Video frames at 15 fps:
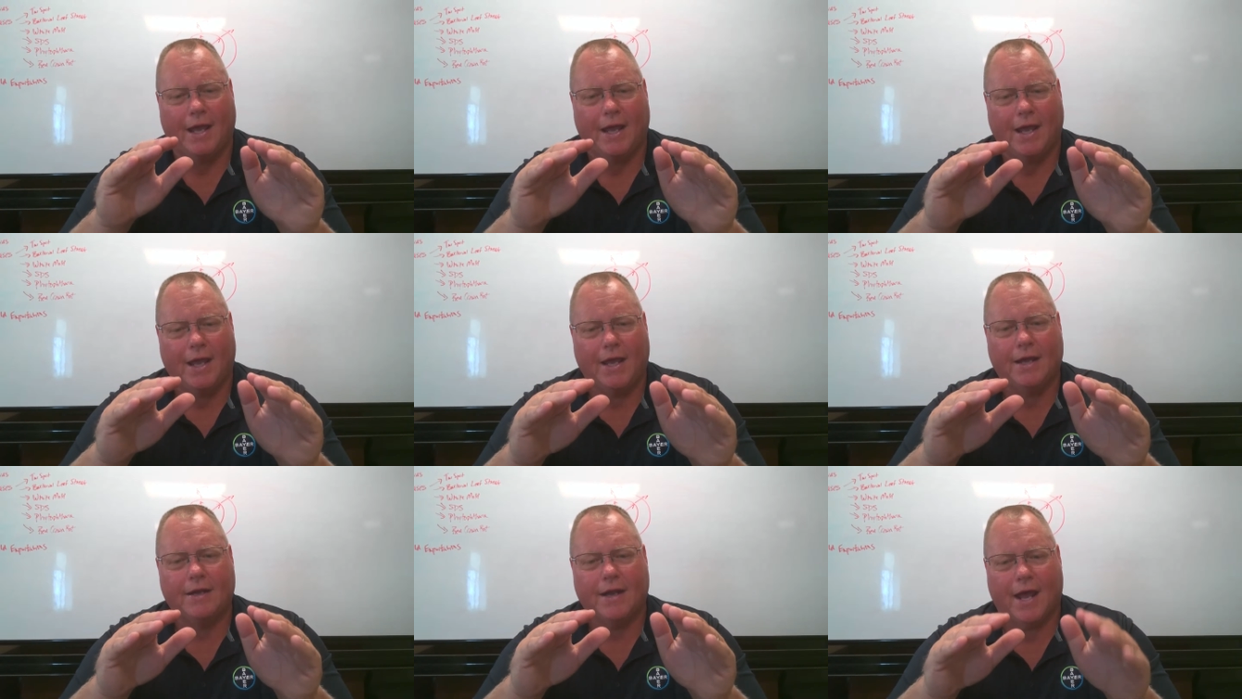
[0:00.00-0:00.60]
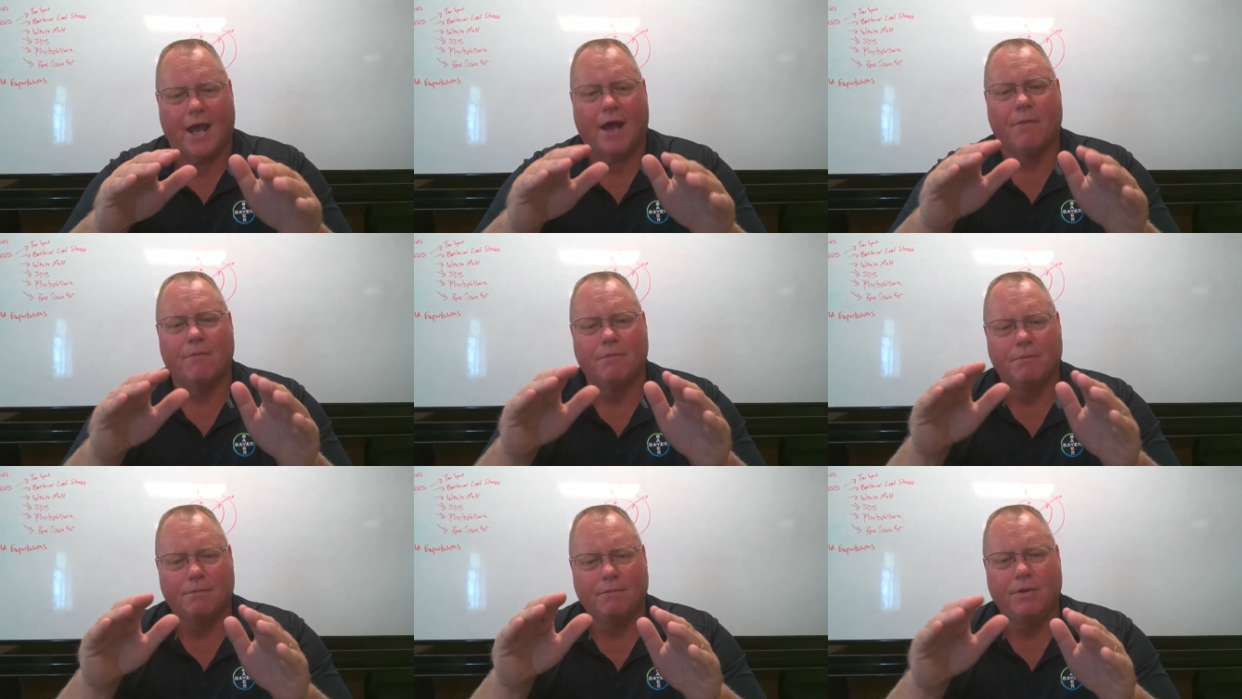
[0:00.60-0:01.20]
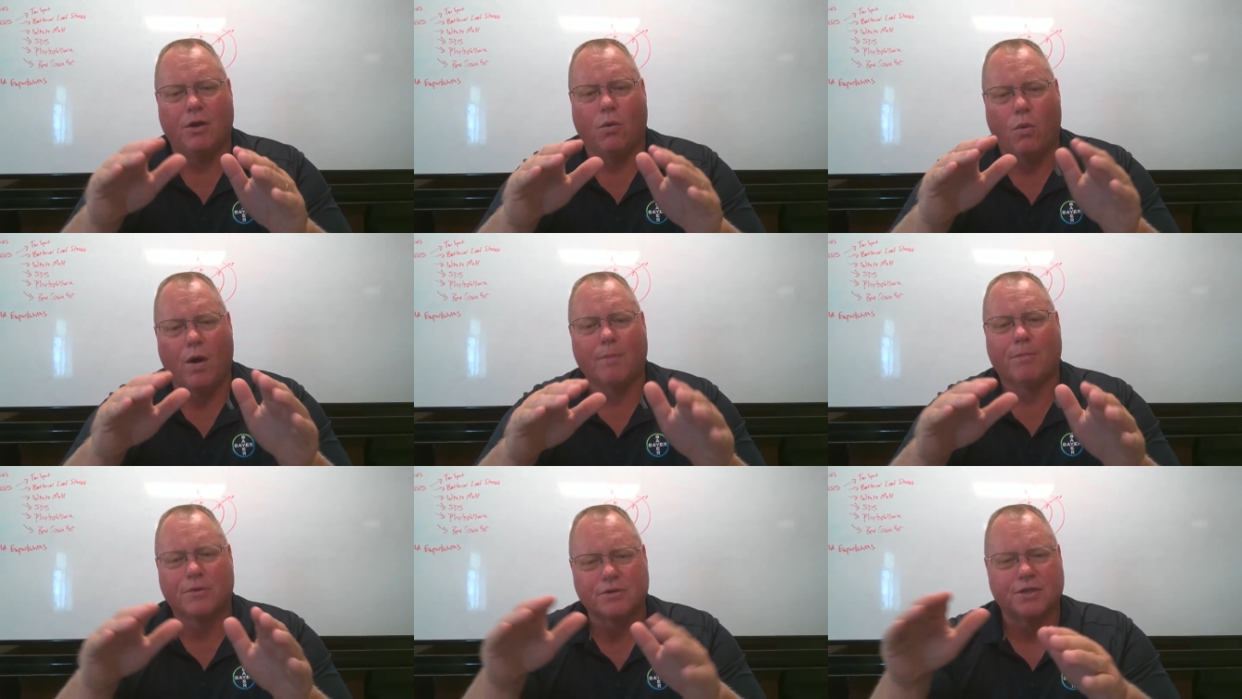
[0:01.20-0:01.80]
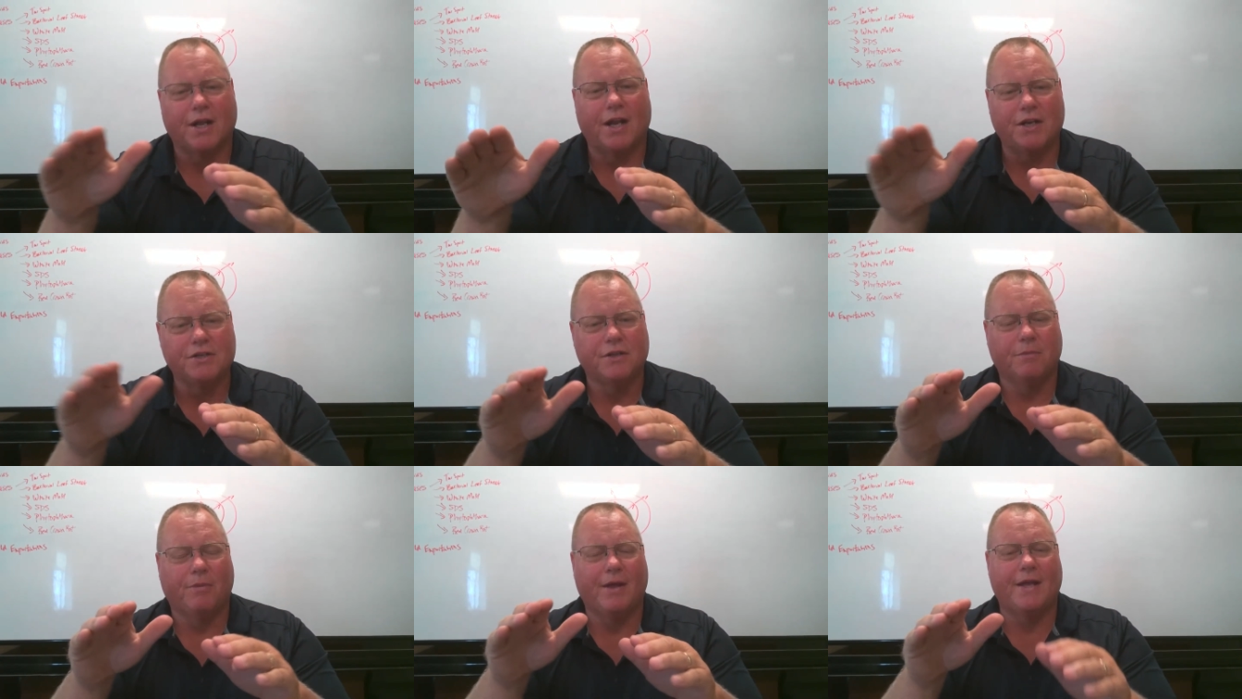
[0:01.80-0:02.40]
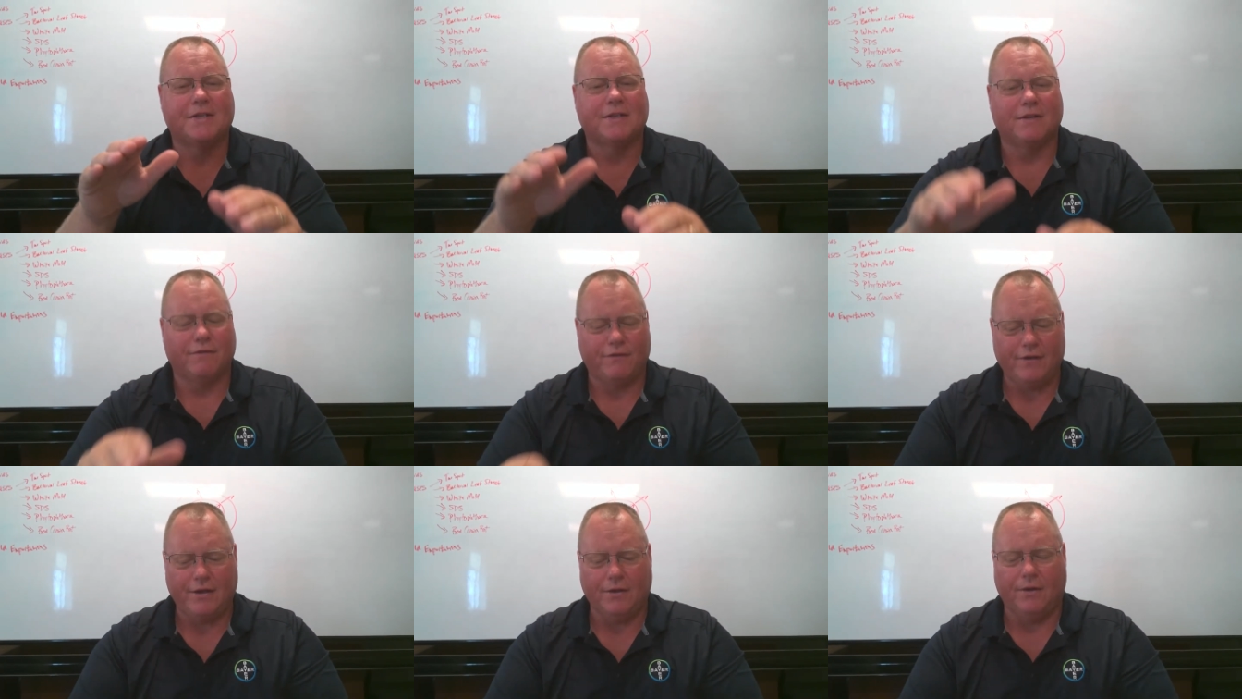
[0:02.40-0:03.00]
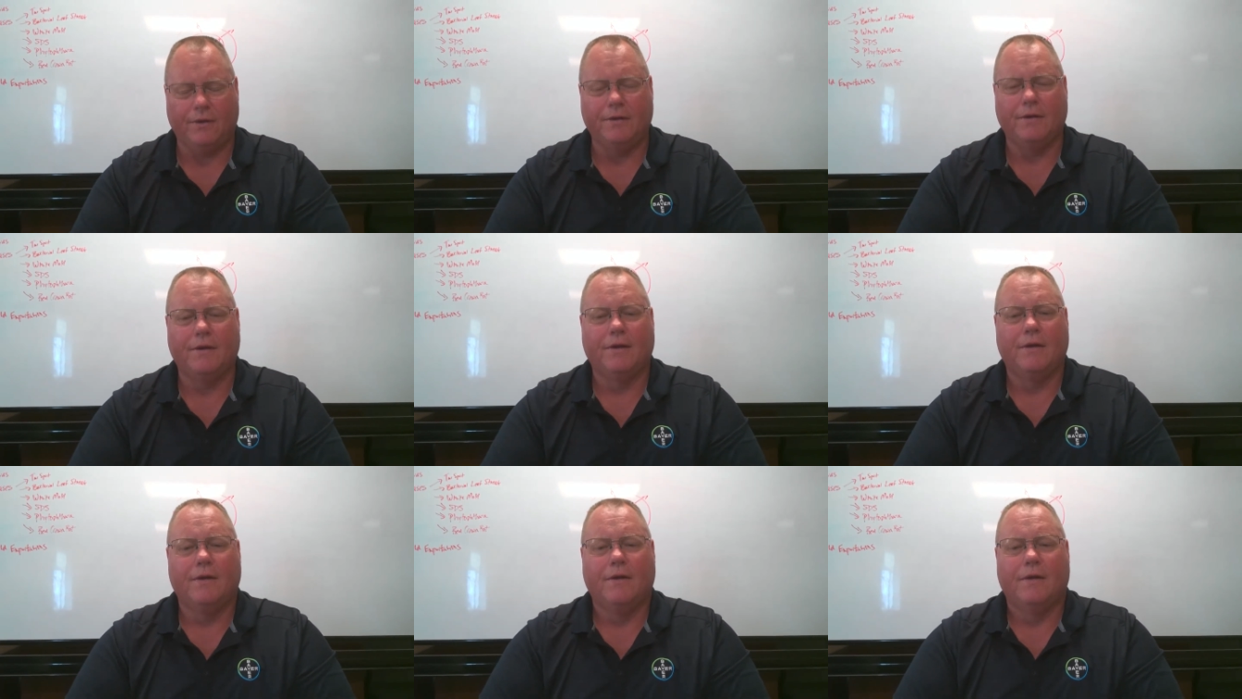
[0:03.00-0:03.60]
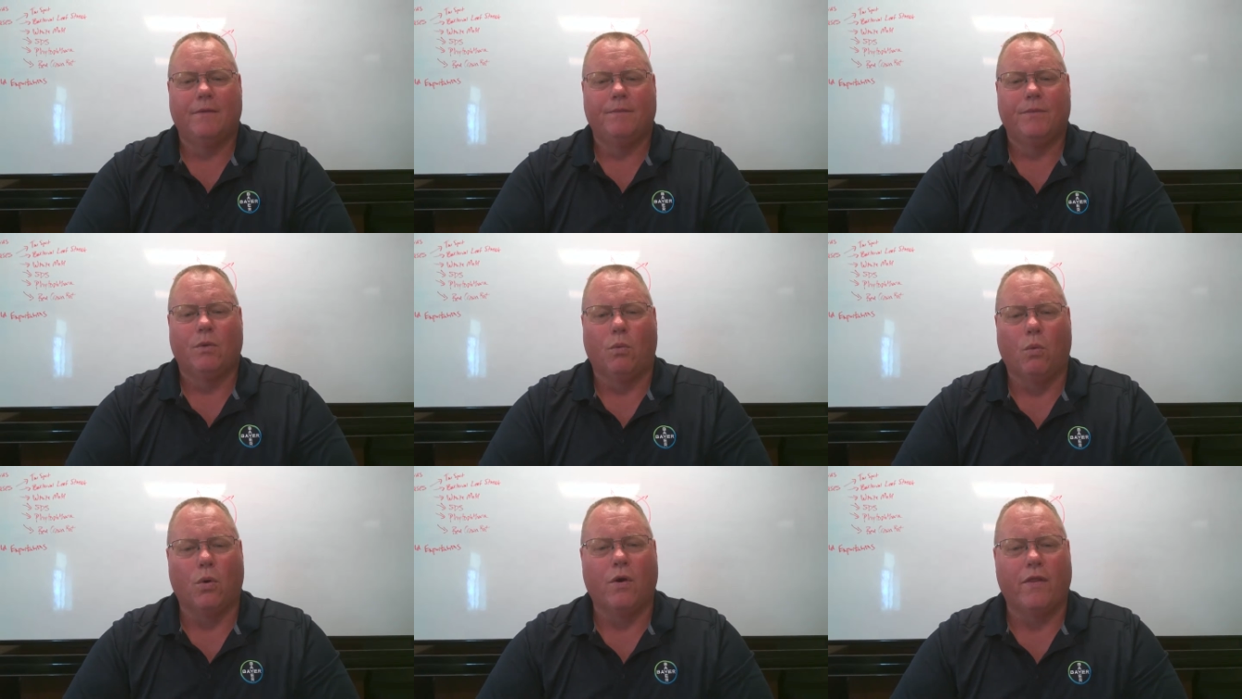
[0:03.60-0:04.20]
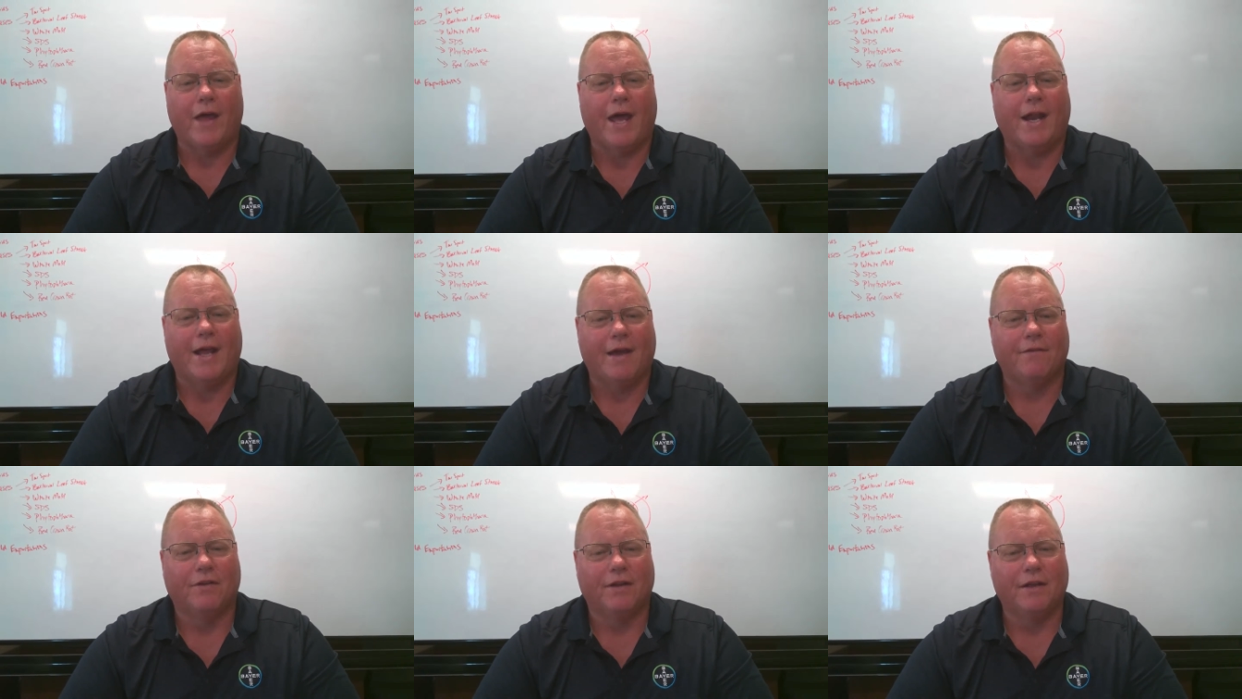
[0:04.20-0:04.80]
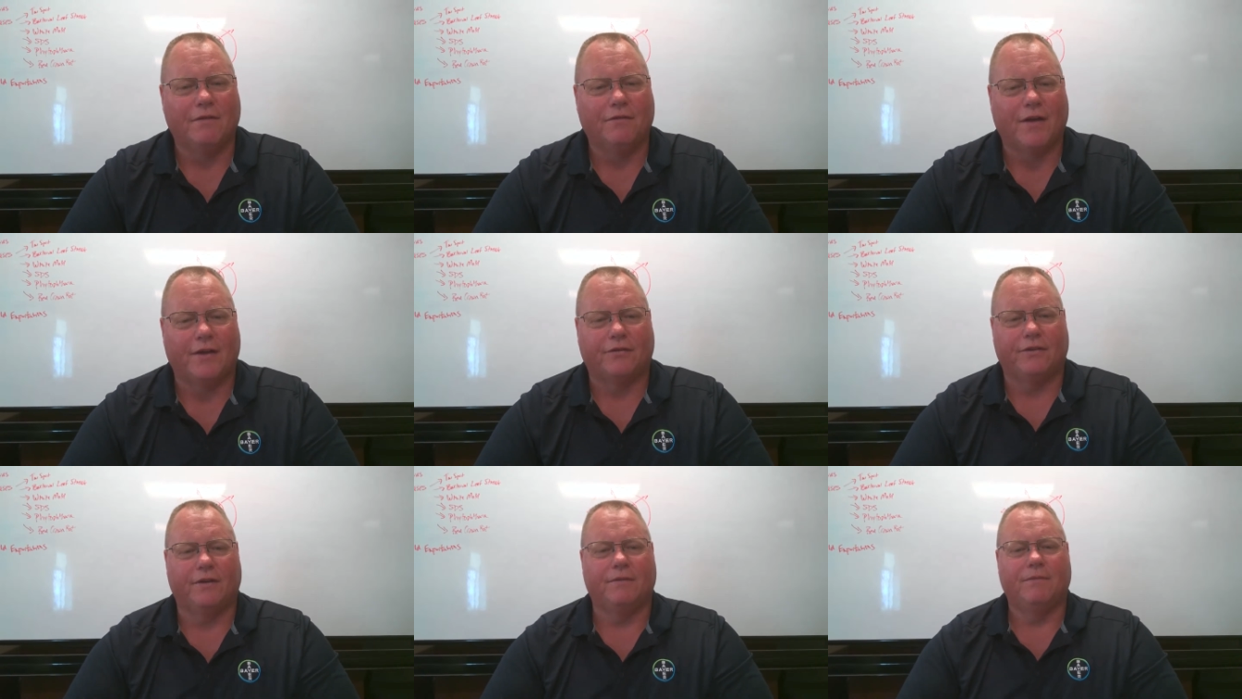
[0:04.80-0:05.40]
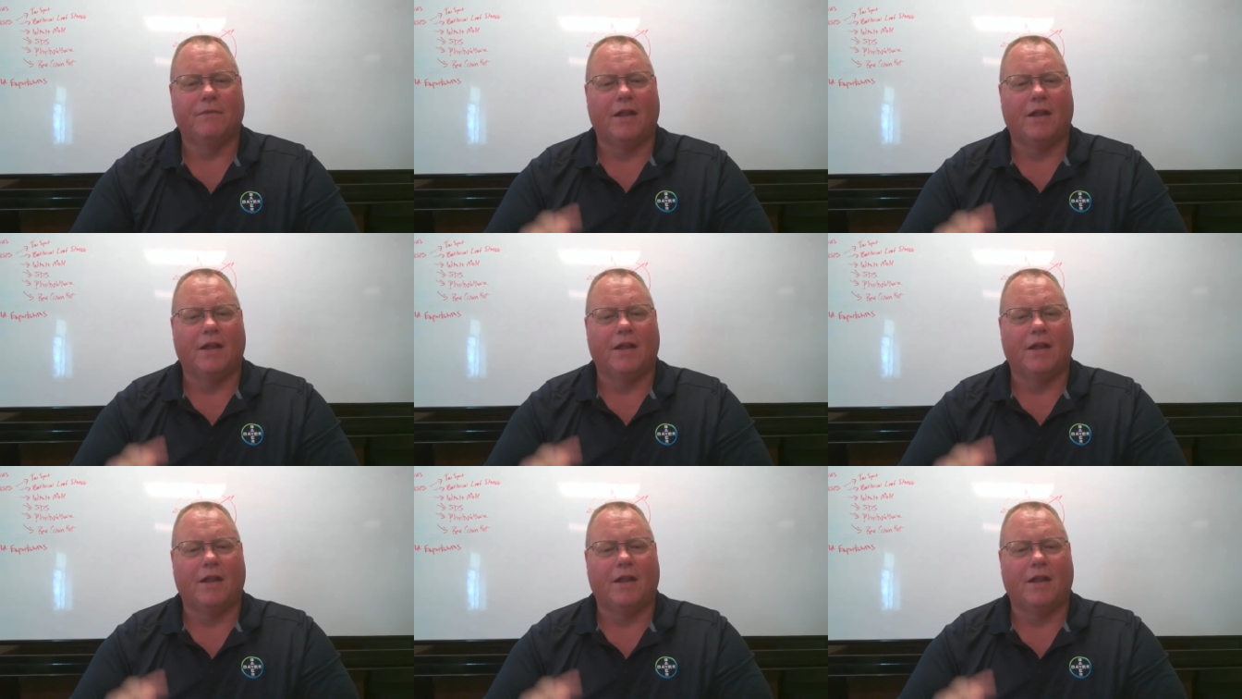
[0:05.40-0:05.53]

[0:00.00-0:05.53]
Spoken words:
and how, what percentage of the plants in the field were that heavily infested.